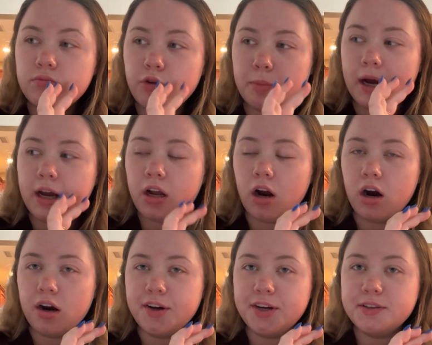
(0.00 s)
Rebecca
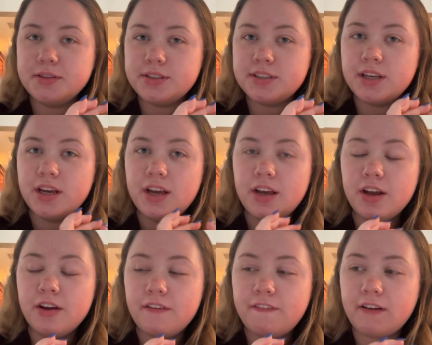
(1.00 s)
Yarros
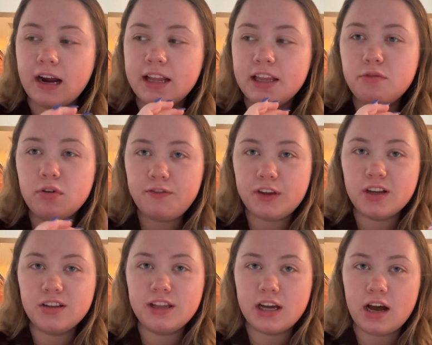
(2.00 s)
finally
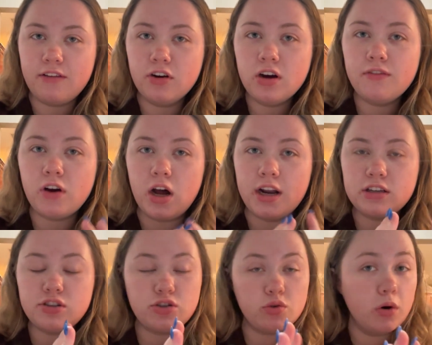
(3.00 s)
revealed the cover of
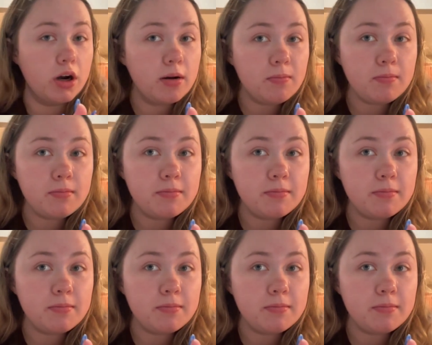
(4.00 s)
Onyx Storm.